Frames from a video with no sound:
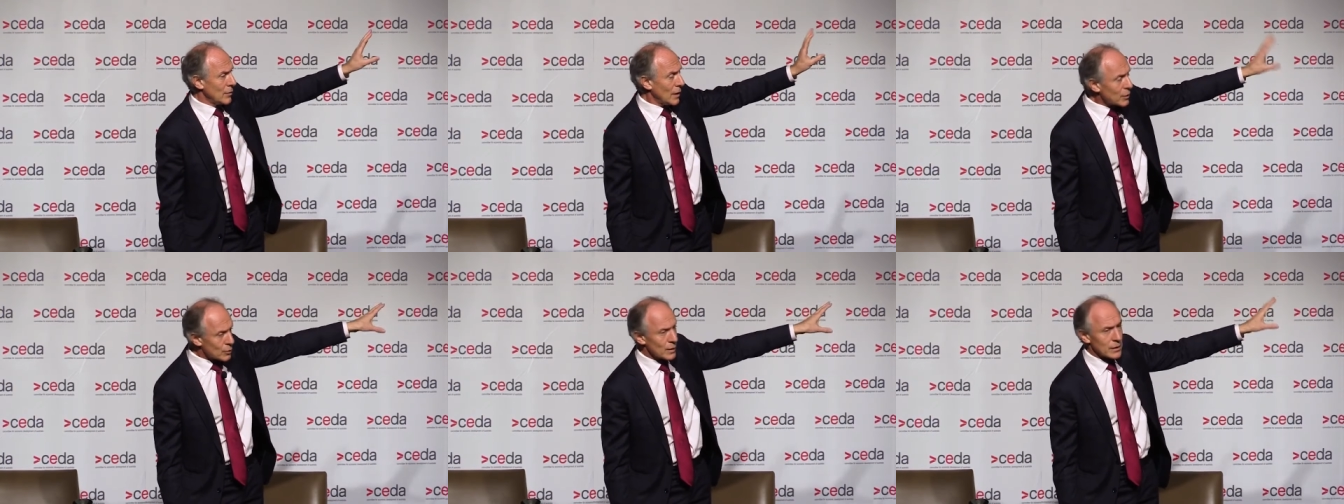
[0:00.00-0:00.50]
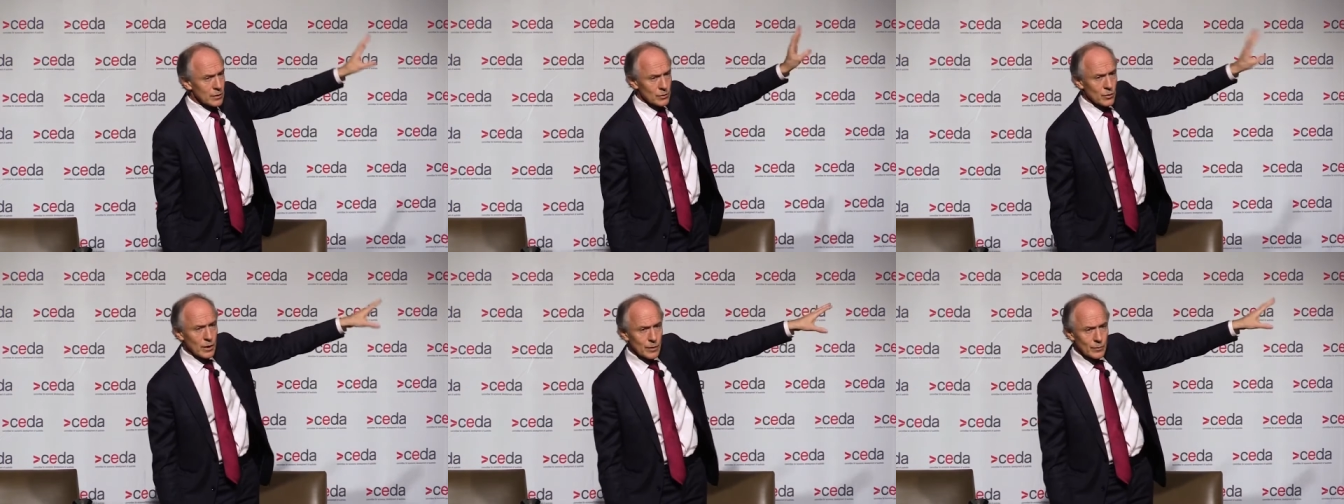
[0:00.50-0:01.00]
that truck can
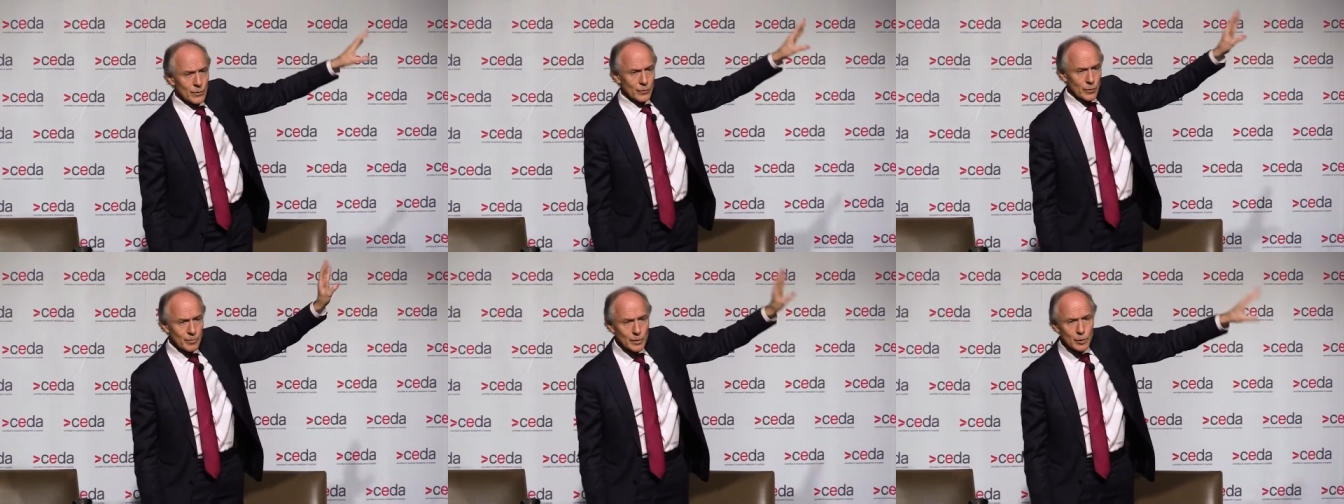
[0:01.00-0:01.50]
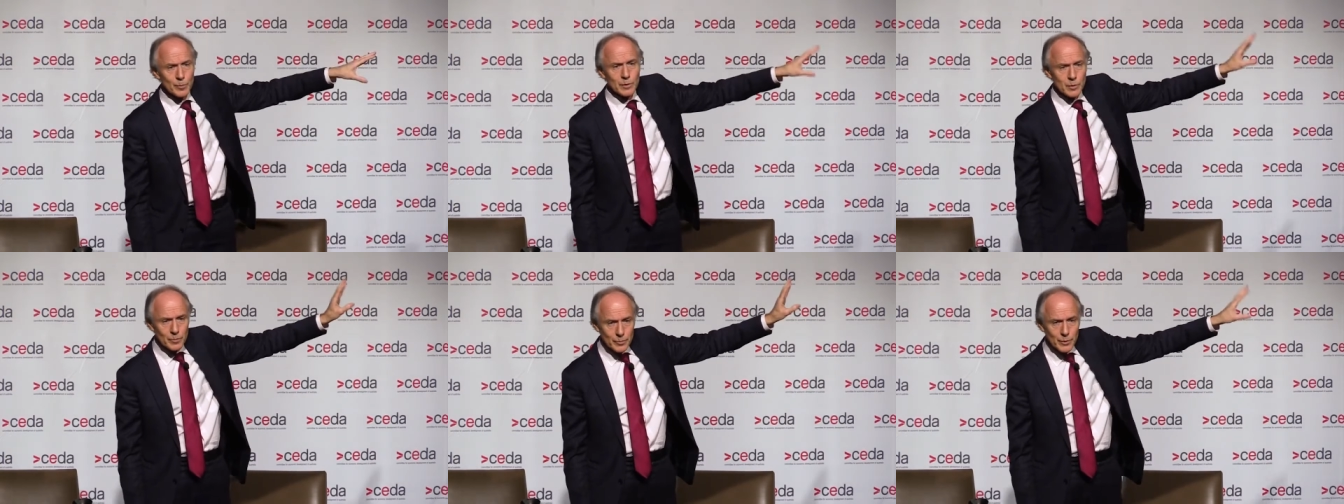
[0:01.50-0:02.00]
drive from
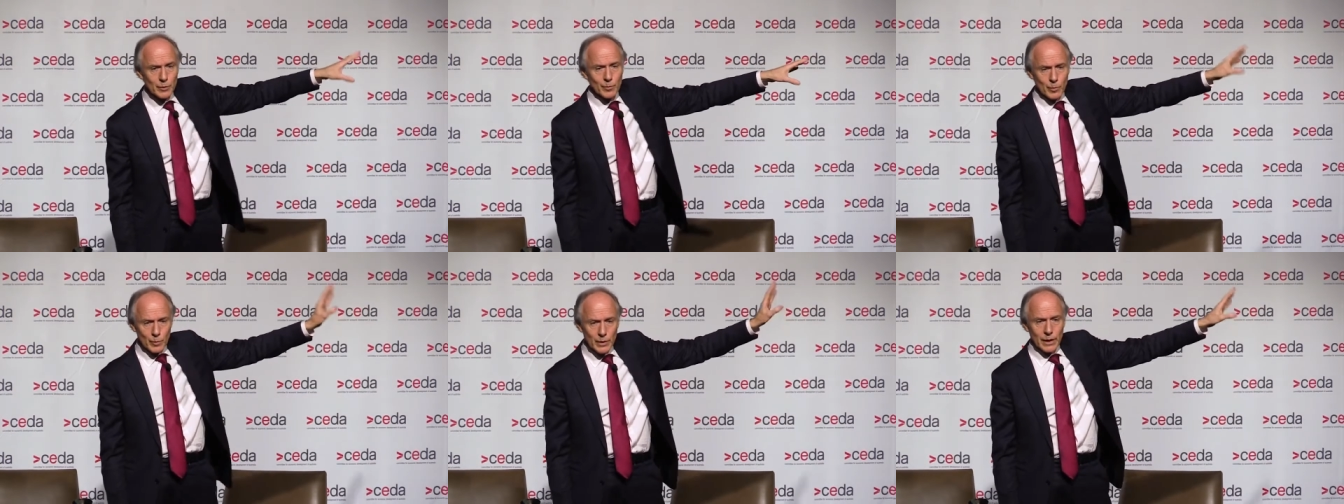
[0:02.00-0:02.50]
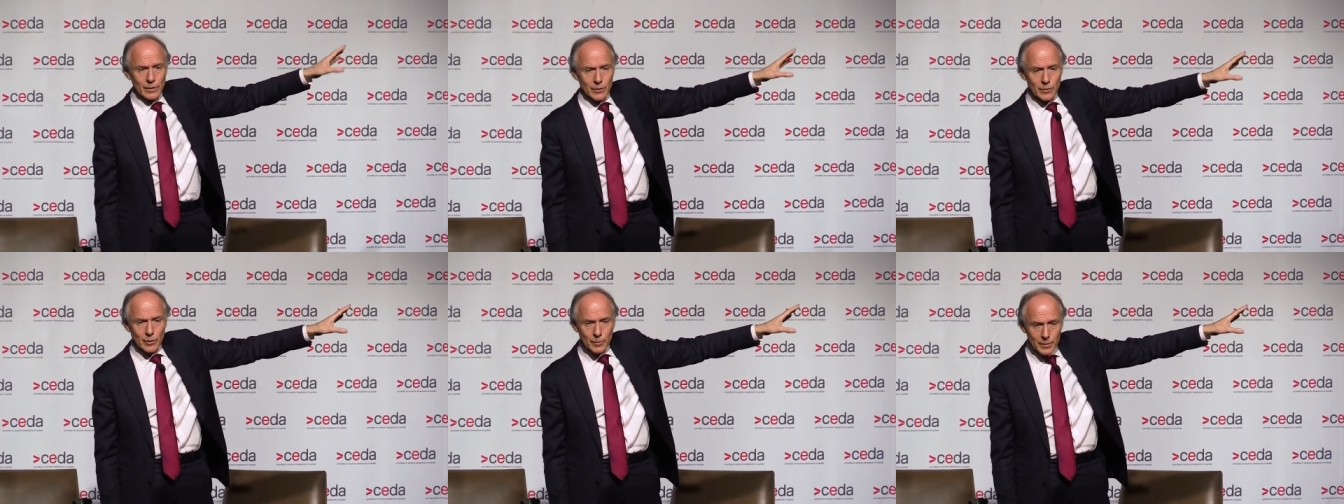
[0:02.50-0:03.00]
Melbourne to Brisbane without
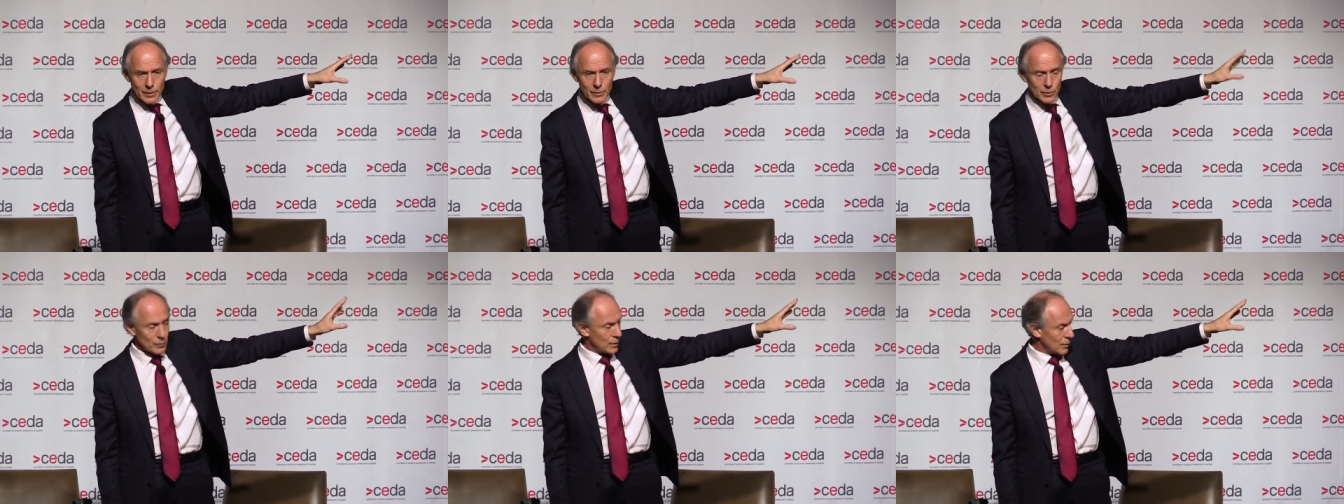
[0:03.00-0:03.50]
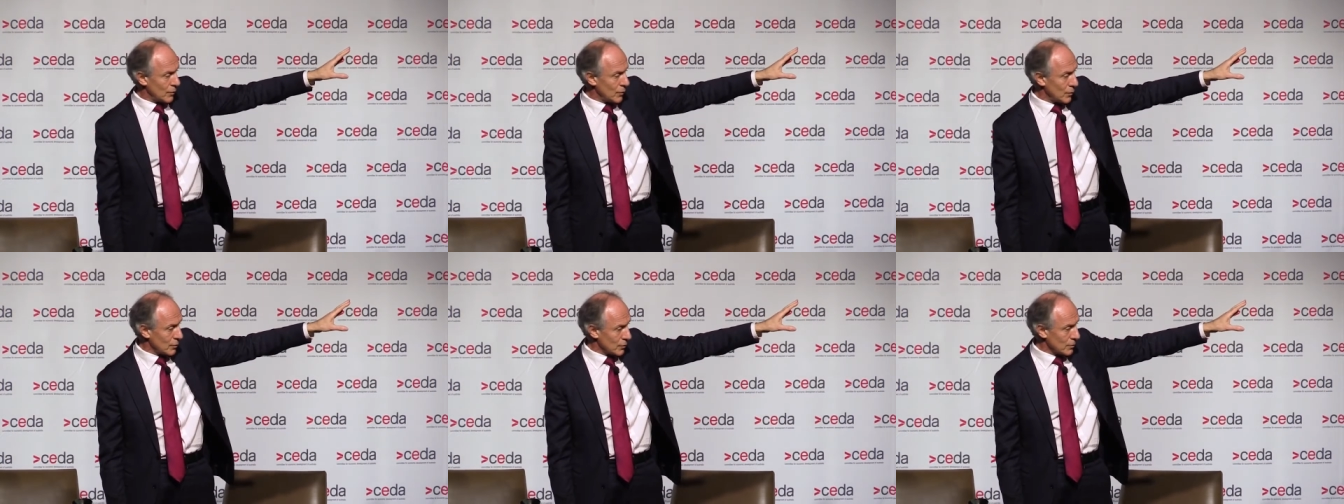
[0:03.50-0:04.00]
stopping to
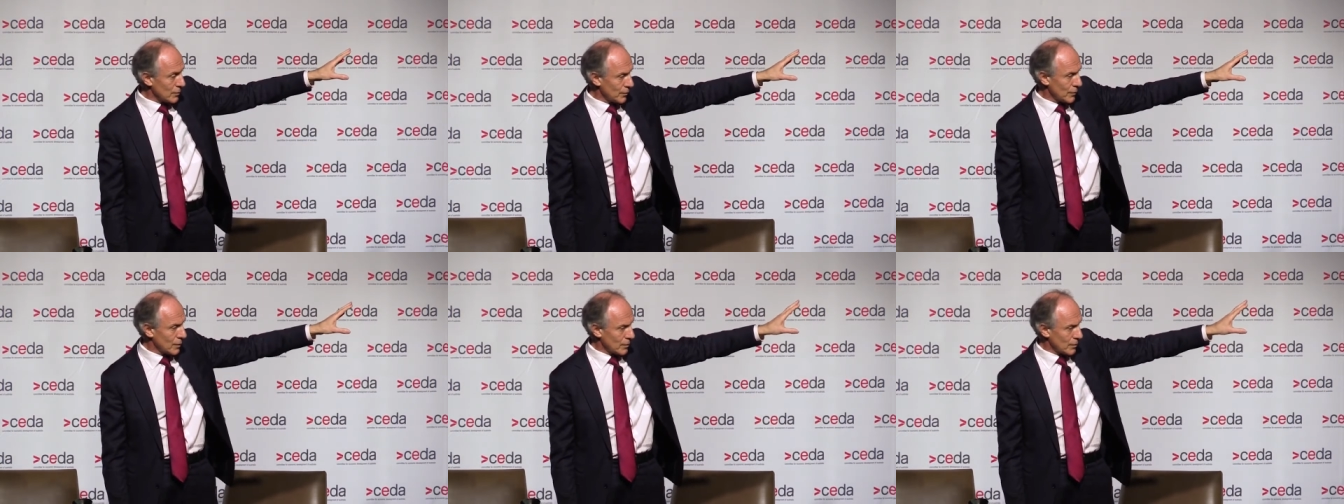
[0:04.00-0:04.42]
refuel.